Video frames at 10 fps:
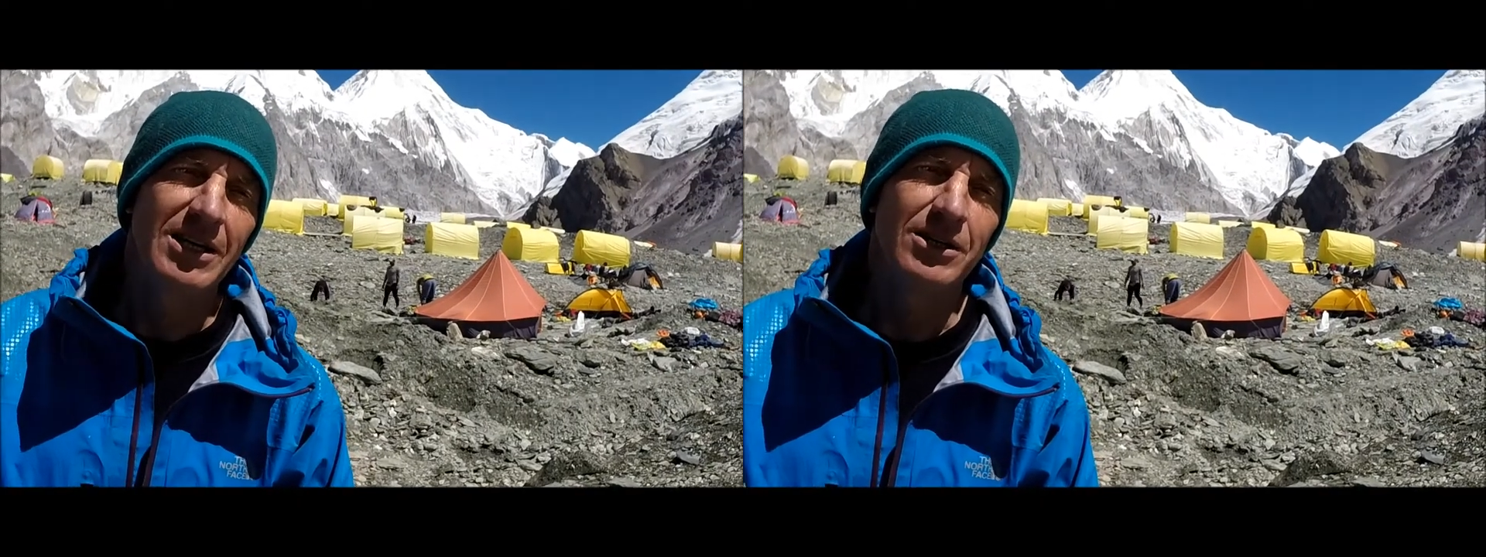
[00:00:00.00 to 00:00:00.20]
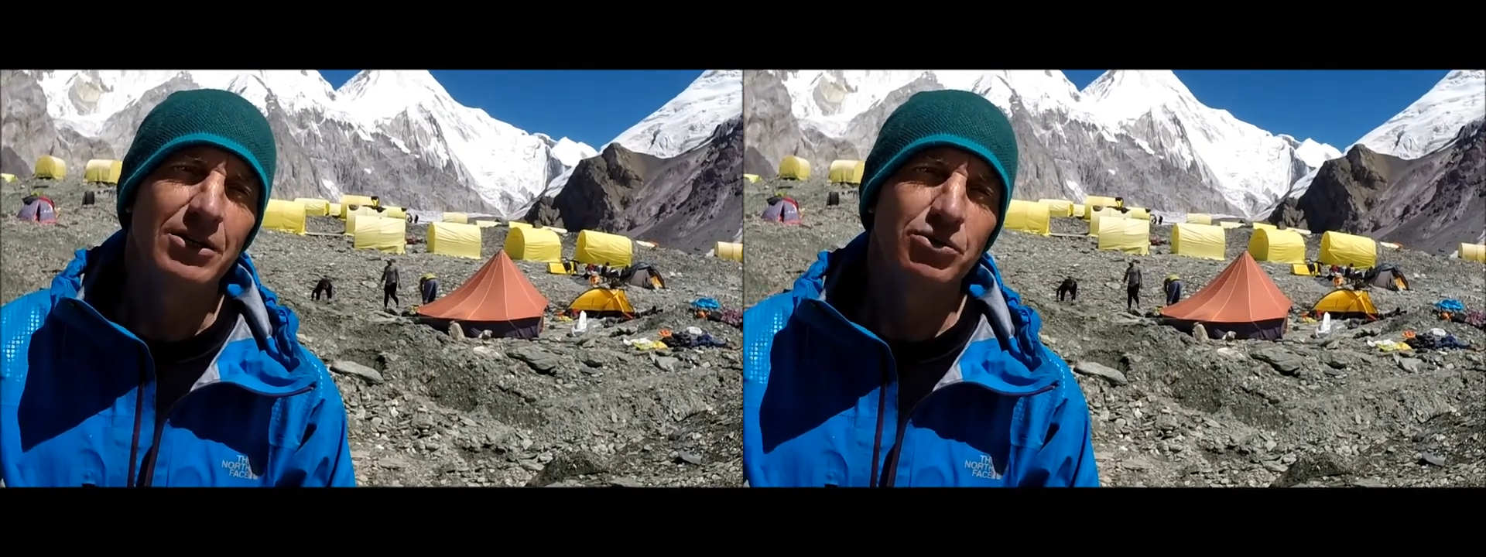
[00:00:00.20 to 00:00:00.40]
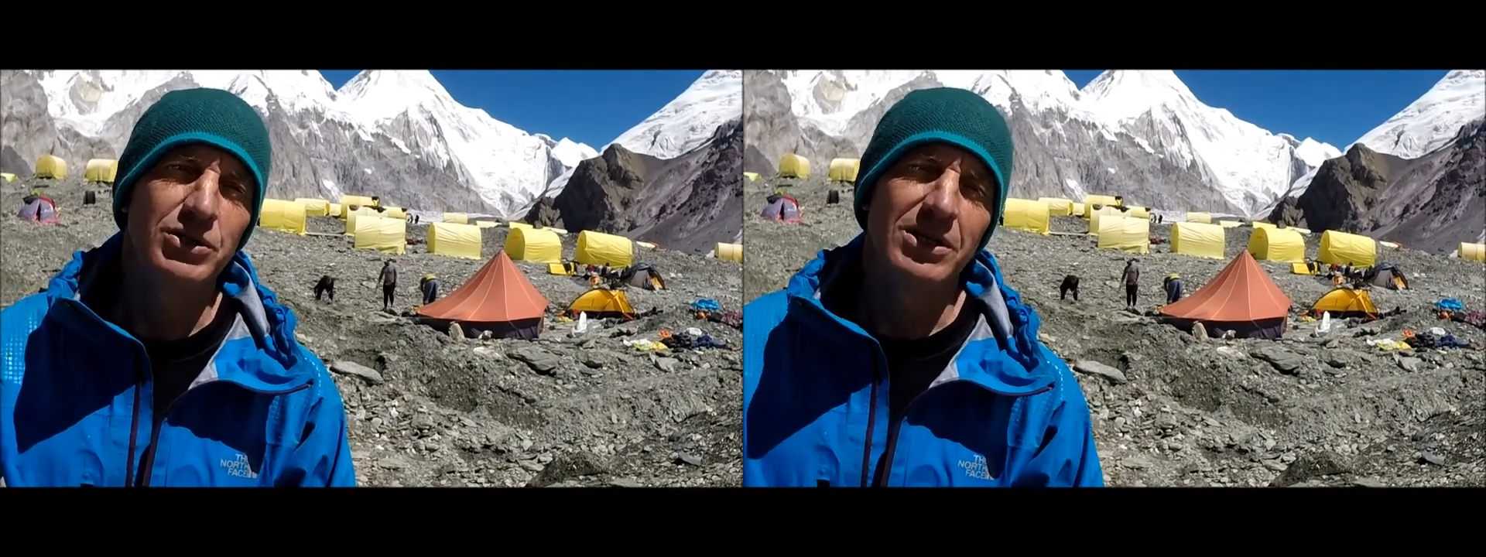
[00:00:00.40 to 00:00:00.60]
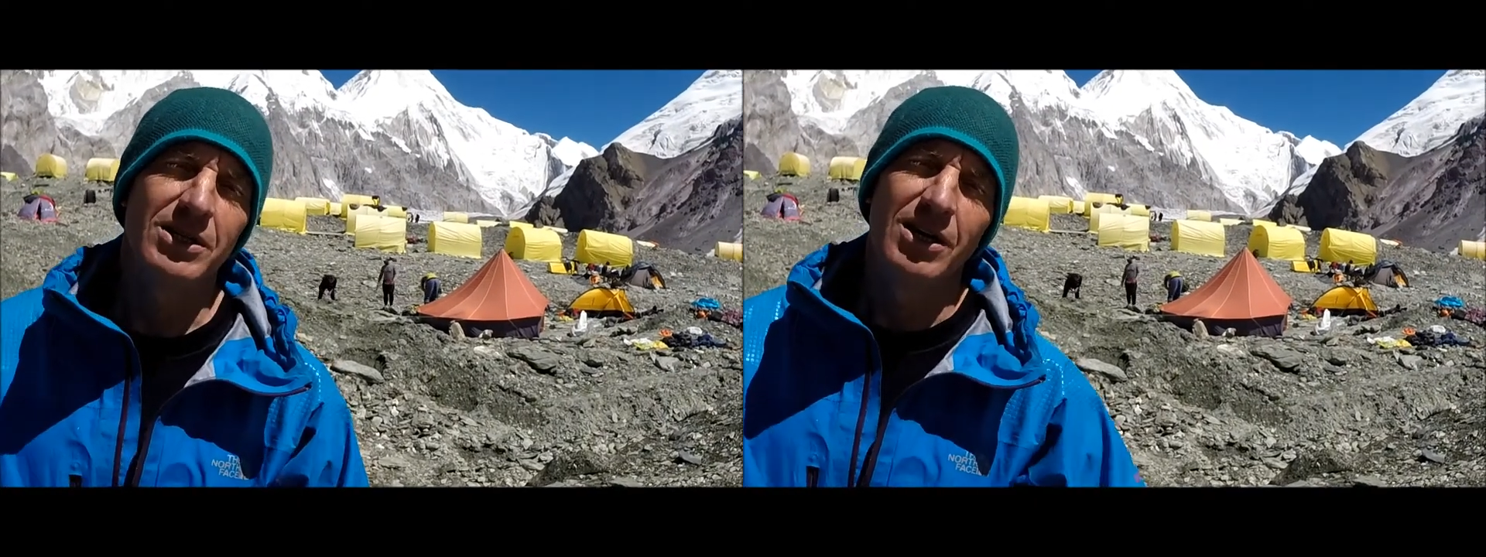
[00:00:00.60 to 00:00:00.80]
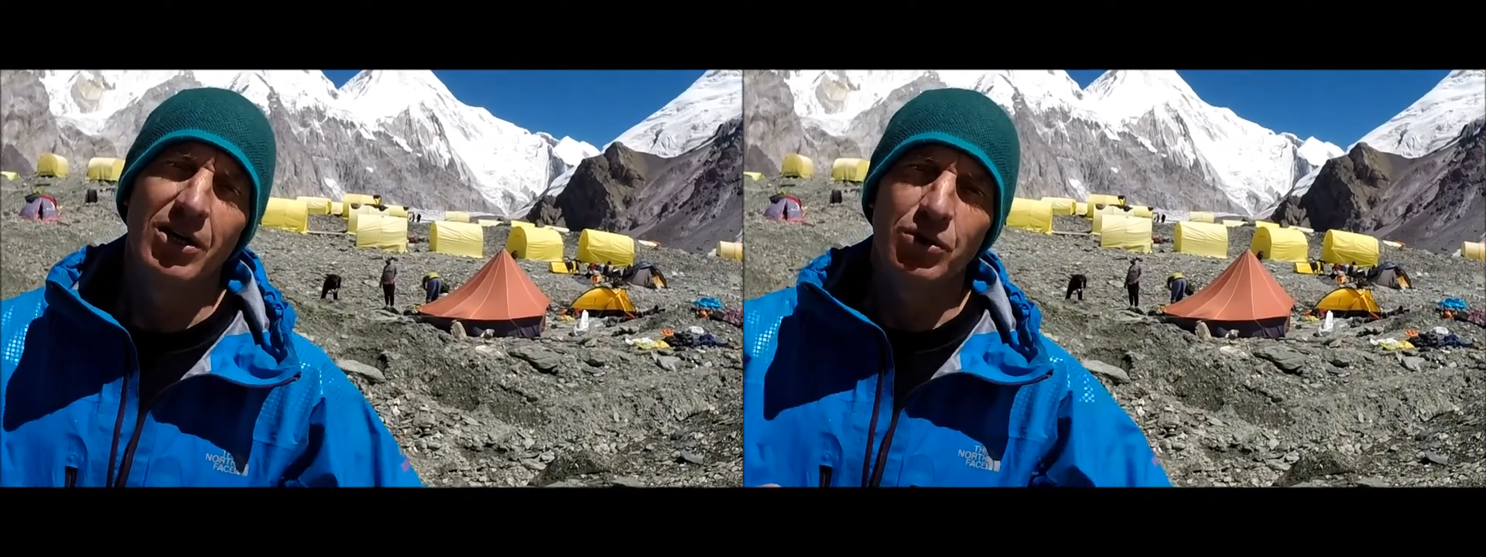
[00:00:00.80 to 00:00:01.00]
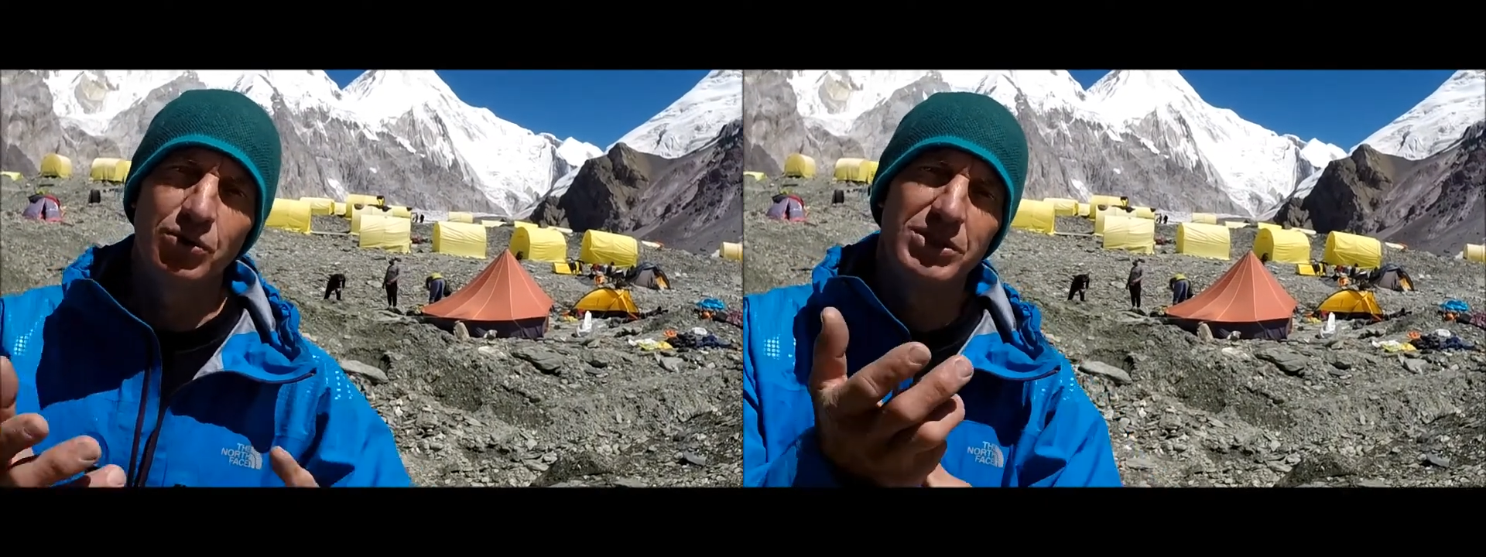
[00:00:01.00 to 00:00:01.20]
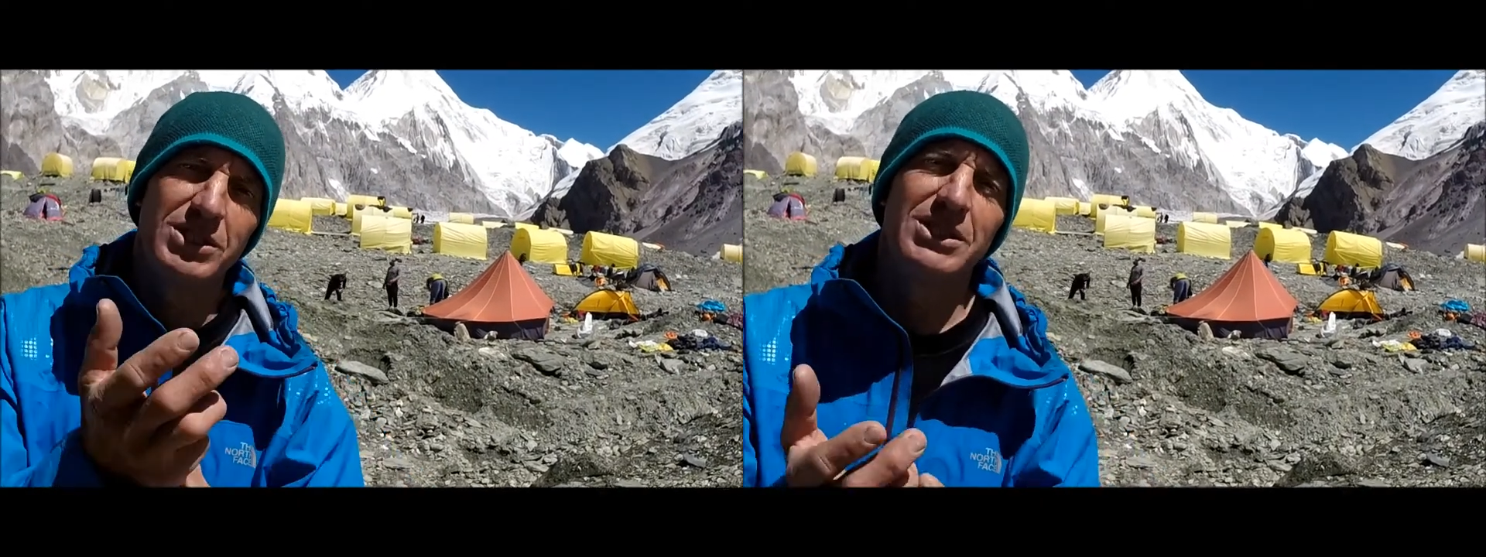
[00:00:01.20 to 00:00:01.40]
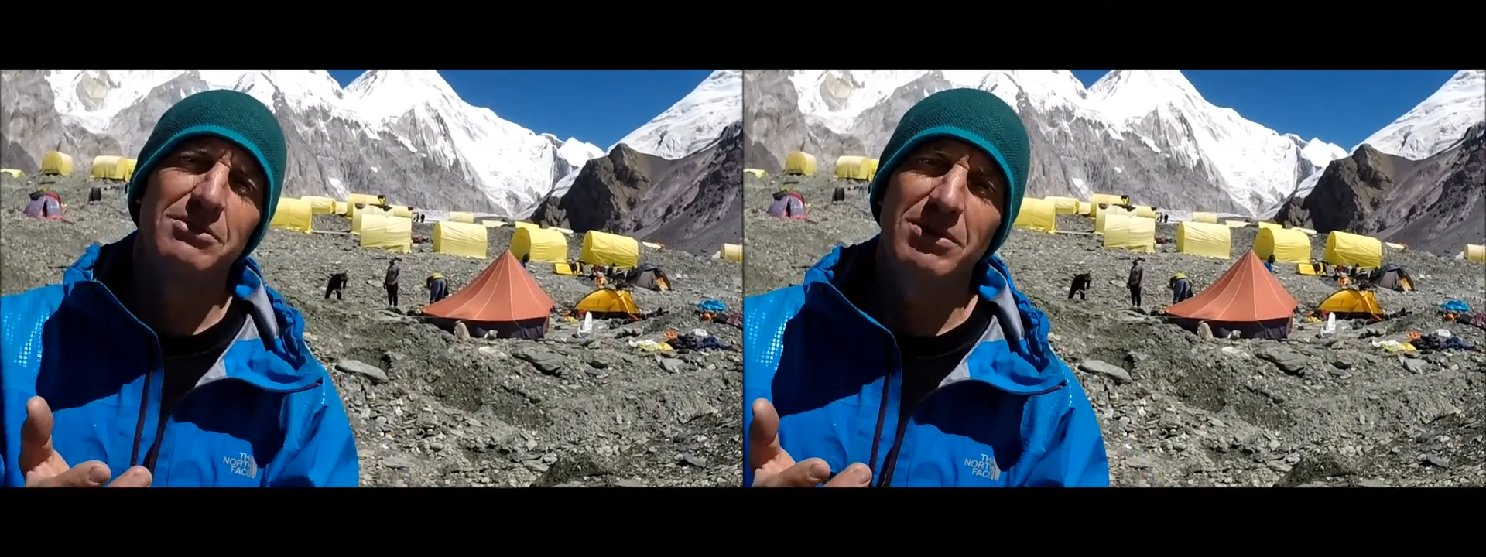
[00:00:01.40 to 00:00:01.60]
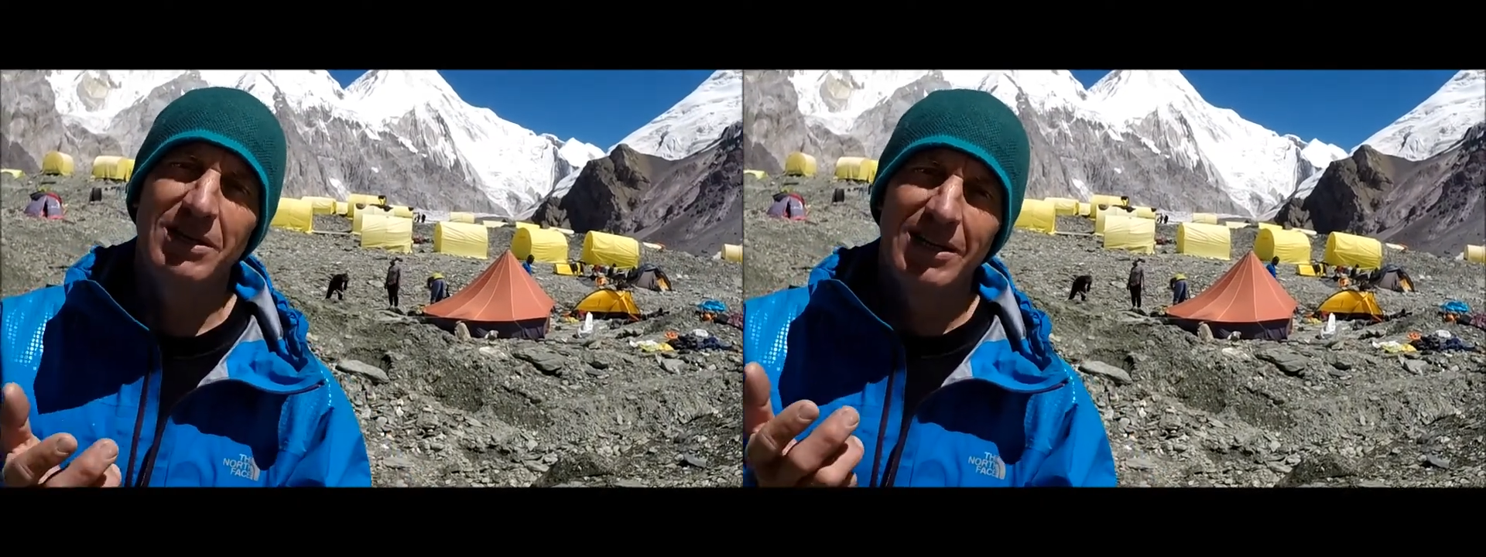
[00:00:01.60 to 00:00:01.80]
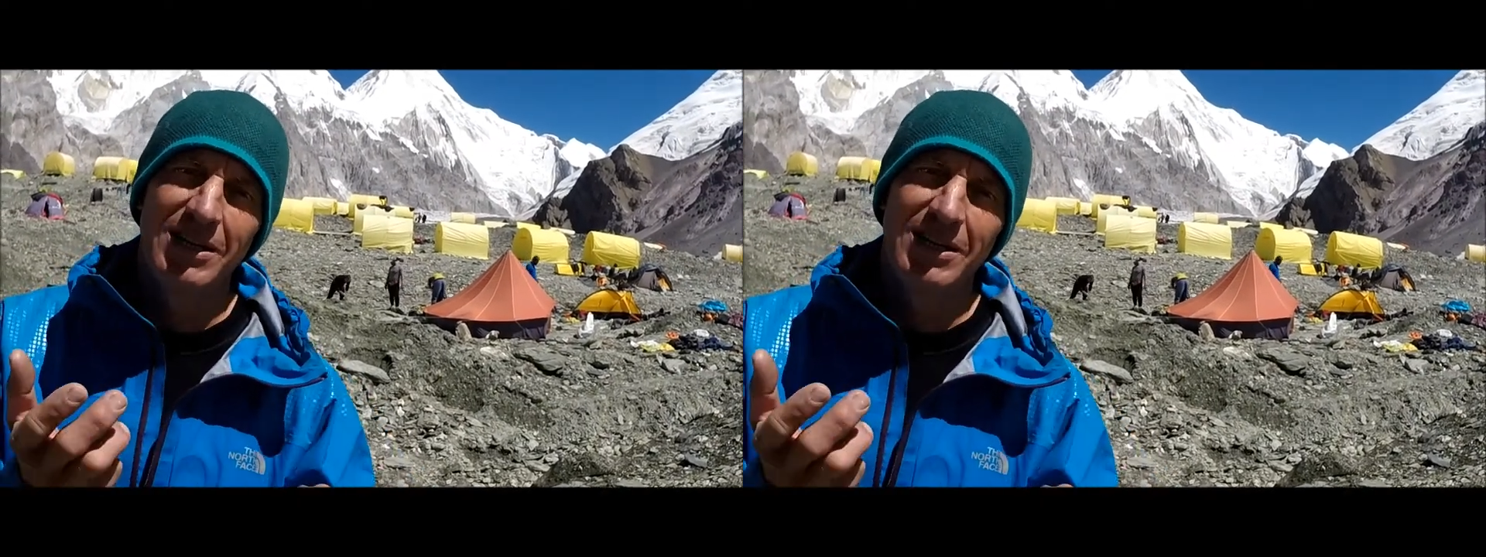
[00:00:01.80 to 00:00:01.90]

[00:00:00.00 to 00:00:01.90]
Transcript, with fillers: including good team,